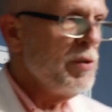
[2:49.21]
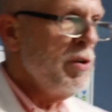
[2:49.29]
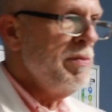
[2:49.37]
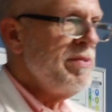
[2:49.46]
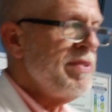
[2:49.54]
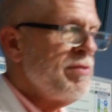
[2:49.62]

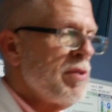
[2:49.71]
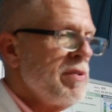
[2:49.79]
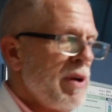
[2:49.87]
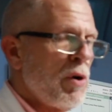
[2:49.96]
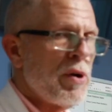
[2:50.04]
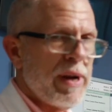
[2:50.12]
room is
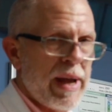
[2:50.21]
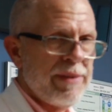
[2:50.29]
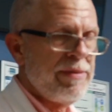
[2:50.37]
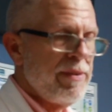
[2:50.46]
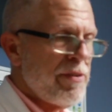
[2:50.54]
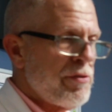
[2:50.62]

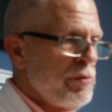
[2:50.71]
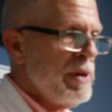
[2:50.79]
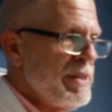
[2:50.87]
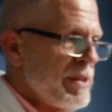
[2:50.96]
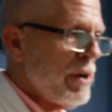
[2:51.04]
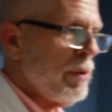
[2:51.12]
organized into
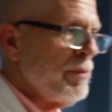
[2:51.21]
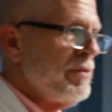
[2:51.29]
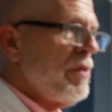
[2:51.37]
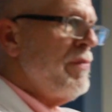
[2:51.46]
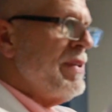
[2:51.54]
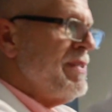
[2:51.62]
3 zones.
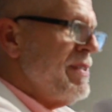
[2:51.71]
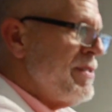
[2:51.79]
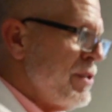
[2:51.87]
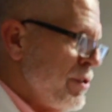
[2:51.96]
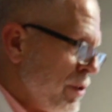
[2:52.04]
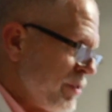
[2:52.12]
So this is
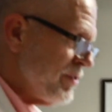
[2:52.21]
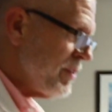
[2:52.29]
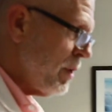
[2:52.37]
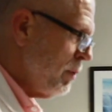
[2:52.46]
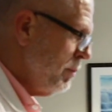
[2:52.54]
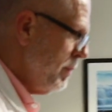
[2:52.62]
the nurse
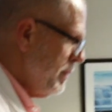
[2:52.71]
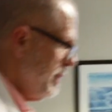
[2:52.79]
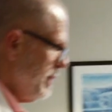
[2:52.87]
zone,